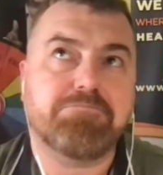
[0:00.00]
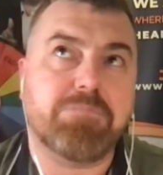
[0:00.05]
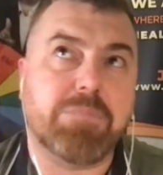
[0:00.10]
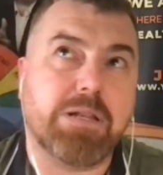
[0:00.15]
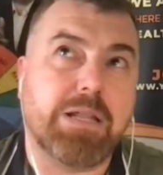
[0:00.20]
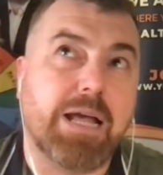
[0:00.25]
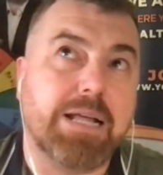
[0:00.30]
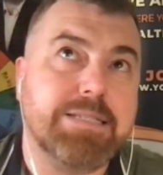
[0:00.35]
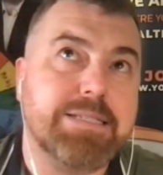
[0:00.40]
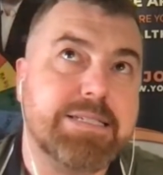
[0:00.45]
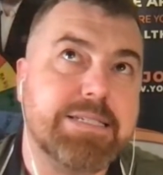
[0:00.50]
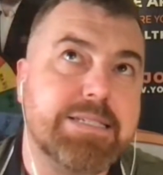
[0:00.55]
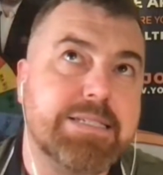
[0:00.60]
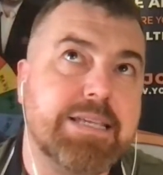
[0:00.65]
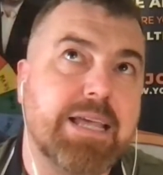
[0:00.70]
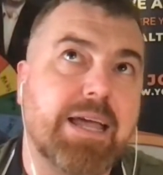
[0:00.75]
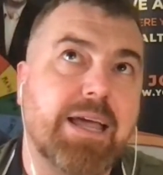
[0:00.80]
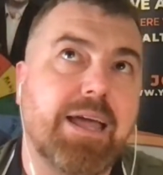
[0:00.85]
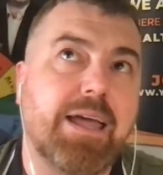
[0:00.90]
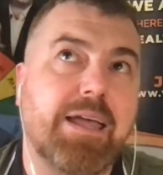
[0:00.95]
let's
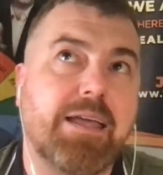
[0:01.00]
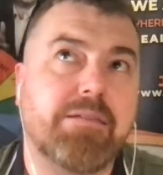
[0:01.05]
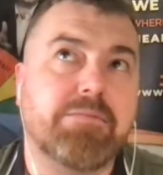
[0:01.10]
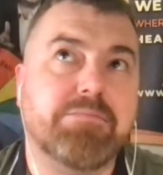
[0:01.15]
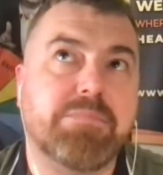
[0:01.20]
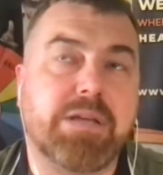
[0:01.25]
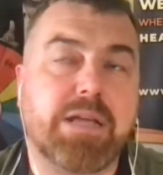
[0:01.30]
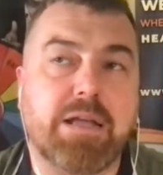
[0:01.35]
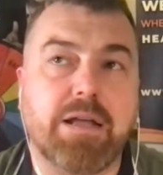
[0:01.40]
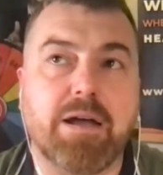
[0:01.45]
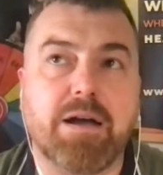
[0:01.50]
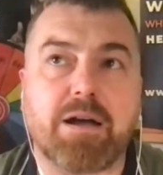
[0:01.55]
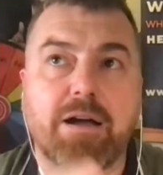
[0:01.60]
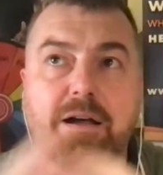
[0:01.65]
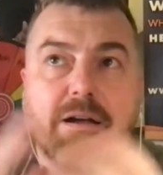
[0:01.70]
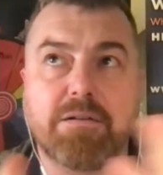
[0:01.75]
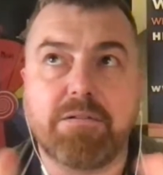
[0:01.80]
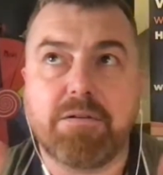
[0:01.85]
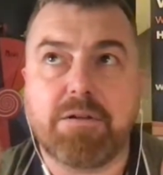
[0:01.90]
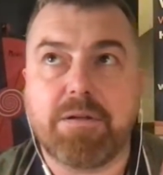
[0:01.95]
say,
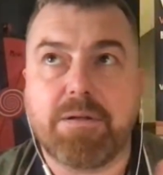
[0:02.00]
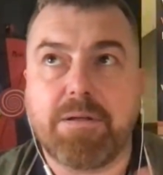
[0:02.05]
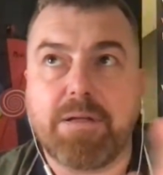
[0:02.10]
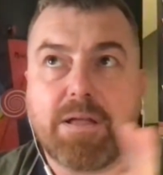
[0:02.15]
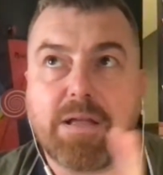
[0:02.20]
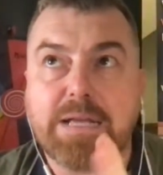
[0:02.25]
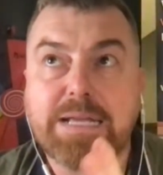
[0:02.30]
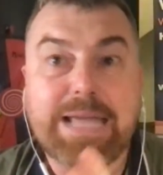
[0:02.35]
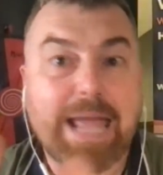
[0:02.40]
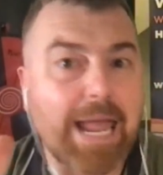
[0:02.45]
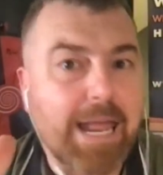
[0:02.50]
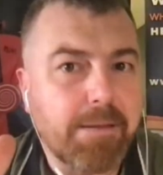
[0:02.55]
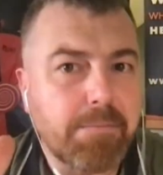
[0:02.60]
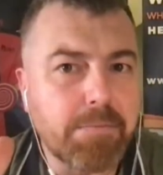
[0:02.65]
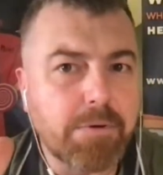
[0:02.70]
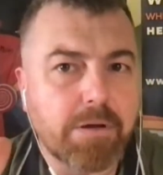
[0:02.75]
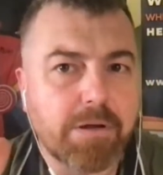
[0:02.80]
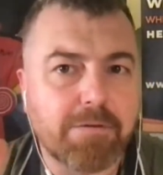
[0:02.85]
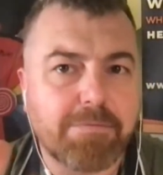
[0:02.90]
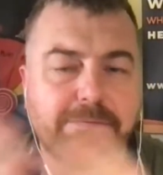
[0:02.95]

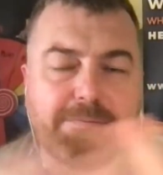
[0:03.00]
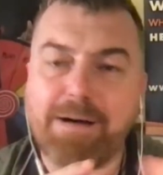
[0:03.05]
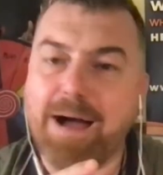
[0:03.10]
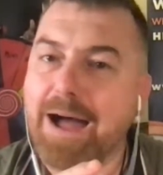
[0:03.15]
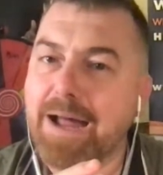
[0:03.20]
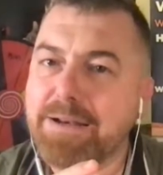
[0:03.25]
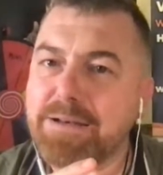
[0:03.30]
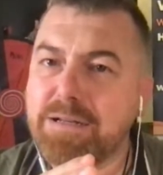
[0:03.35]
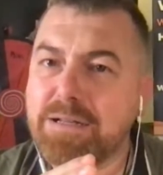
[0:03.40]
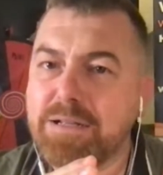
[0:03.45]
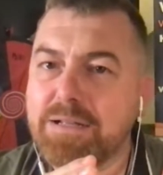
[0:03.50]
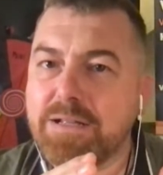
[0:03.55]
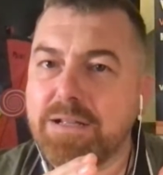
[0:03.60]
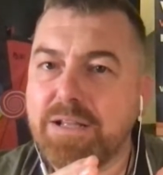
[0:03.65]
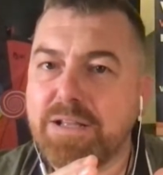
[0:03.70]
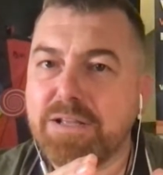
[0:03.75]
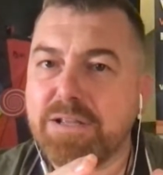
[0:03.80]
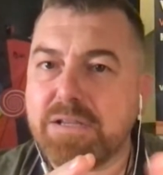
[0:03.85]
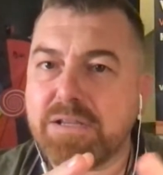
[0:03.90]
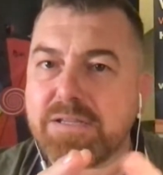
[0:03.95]
game, fun,
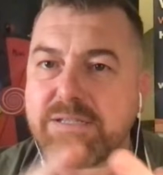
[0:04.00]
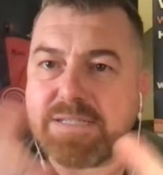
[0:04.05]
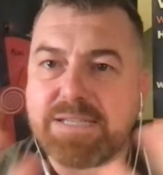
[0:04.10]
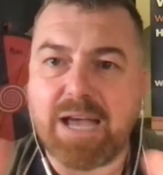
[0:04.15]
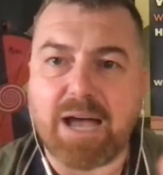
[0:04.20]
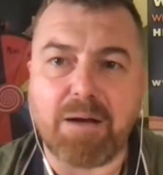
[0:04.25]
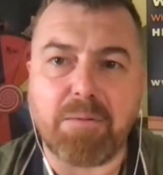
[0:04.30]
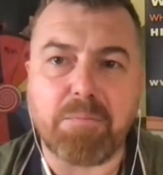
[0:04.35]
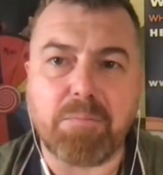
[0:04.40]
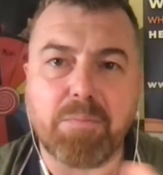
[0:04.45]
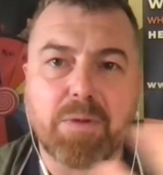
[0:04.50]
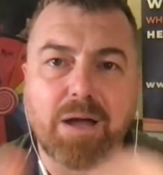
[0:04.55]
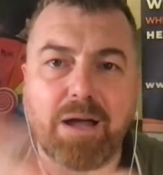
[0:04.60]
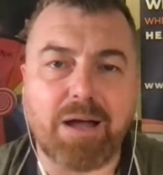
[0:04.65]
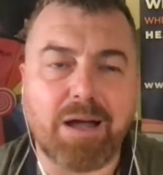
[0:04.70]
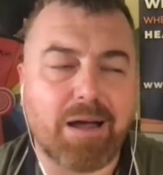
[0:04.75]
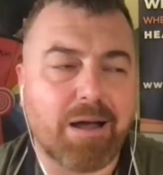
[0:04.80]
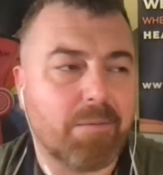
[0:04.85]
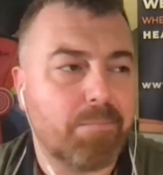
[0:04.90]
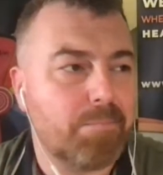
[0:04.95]
some
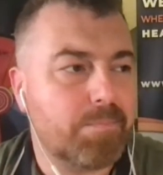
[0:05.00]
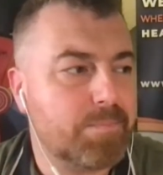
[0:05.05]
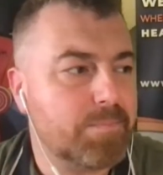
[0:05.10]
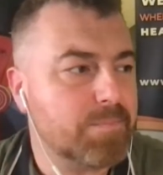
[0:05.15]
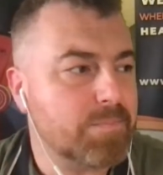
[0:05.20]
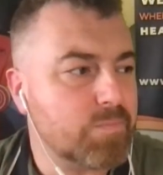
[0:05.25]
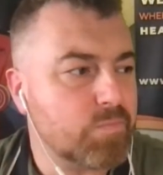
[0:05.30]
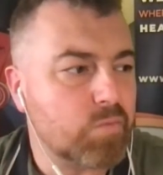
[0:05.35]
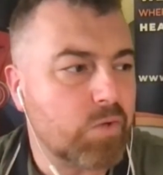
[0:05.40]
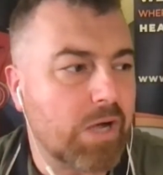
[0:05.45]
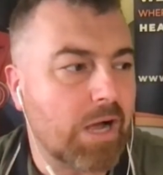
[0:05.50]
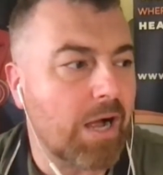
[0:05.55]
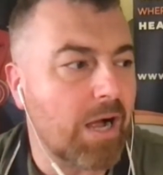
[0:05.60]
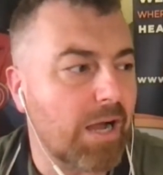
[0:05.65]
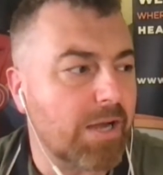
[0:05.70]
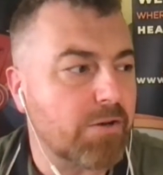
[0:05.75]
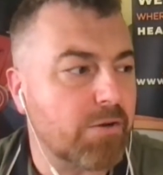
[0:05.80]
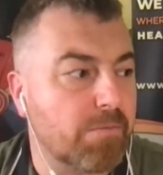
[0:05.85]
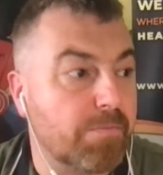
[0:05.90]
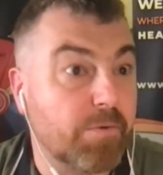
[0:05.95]

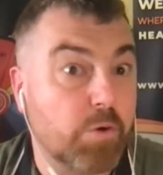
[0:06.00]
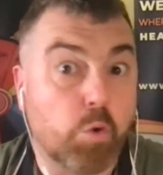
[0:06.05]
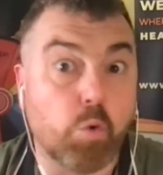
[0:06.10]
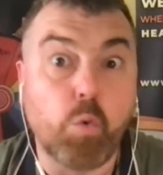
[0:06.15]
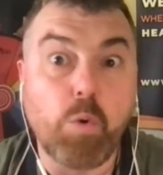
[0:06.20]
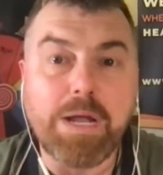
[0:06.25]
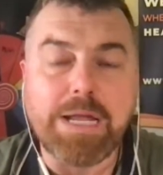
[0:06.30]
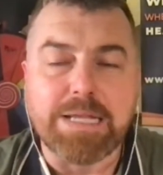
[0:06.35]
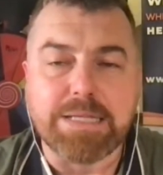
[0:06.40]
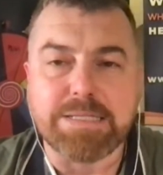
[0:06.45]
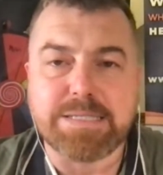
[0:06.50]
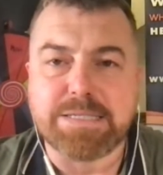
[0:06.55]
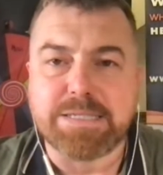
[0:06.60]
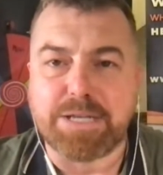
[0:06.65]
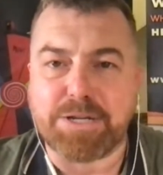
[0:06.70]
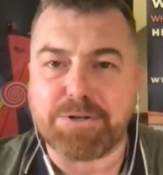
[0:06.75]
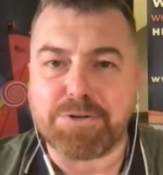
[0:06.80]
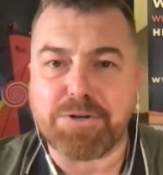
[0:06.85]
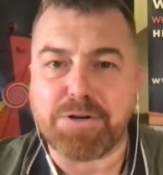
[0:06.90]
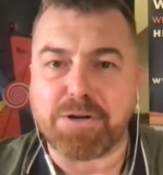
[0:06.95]
kind of quiz
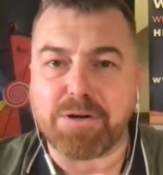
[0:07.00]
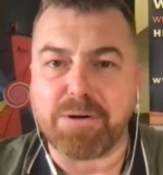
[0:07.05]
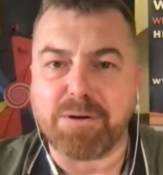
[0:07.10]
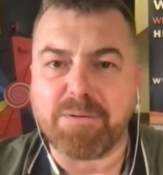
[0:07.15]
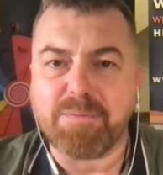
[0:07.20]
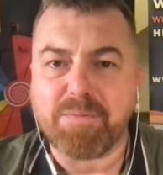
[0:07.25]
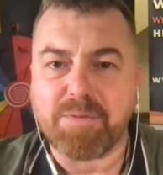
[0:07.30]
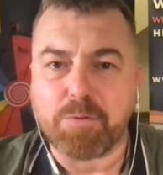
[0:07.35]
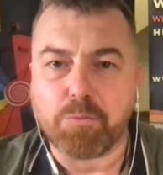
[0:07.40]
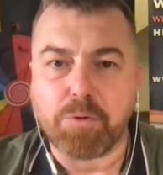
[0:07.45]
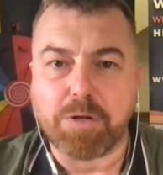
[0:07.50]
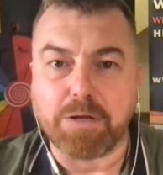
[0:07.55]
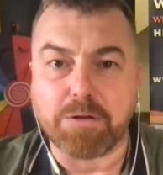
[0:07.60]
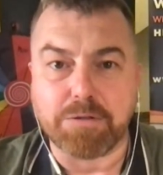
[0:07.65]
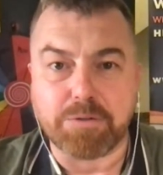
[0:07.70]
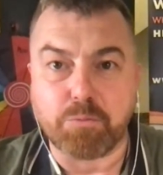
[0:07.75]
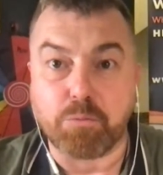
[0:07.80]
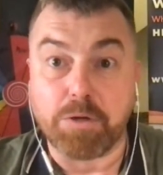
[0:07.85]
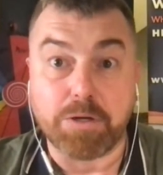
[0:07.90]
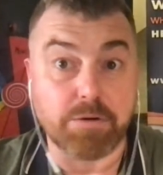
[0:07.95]
in there. We
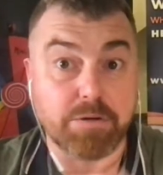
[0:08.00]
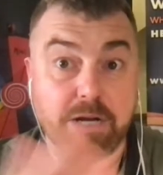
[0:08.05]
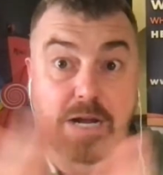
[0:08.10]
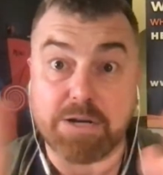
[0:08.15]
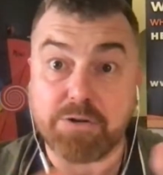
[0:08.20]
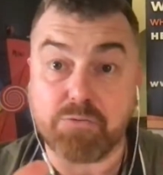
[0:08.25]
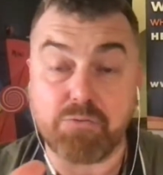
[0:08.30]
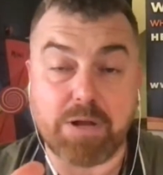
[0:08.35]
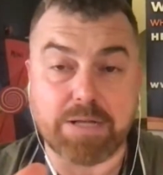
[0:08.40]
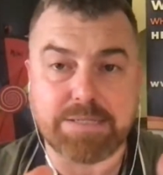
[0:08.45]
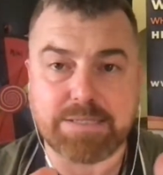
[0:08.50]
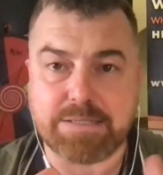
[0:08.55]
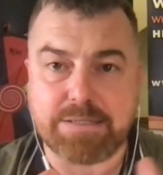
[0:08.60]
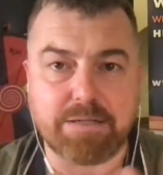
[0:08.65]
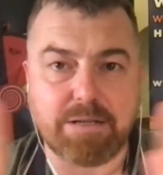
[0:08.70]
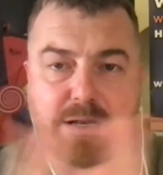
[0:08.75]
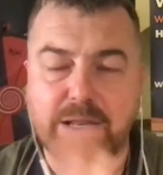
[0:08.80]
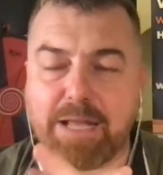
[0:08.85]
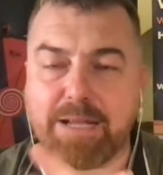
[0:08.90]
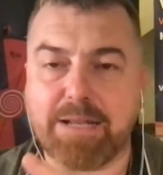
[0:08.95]
could address
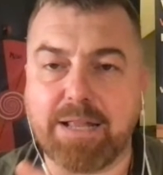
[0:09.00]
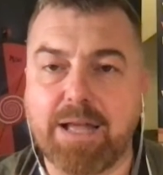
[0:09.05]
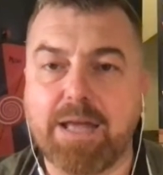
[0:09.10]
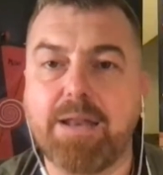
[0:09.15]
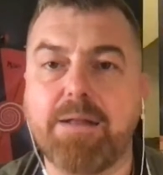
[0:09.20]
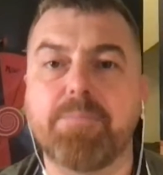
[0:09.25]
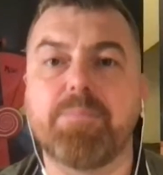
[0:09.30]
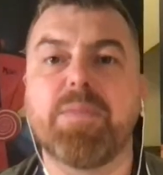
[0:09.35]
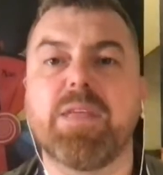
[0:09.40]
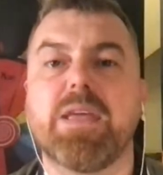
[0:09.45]
like that.